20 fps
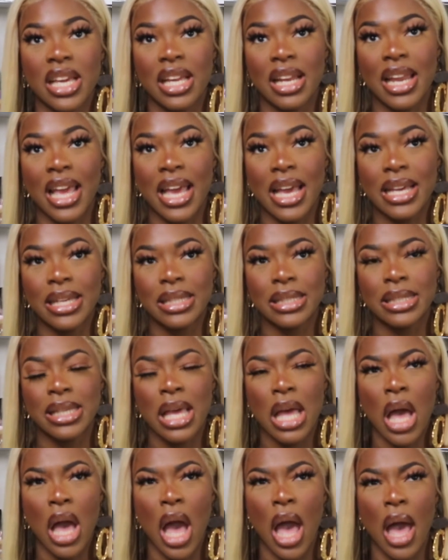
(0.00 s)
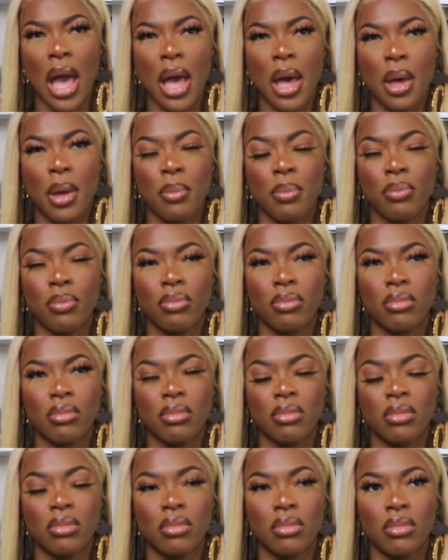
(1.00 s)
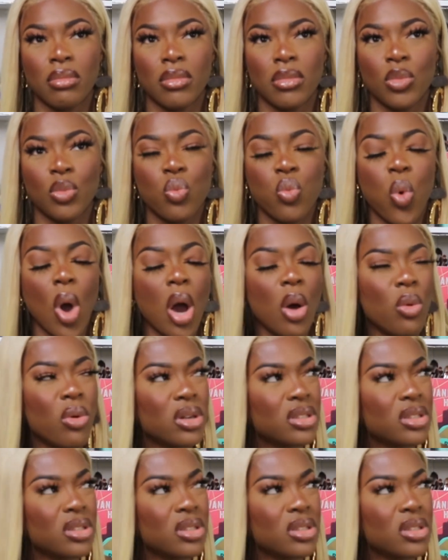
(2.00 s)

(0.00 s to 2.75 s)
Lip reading: Eclair's, what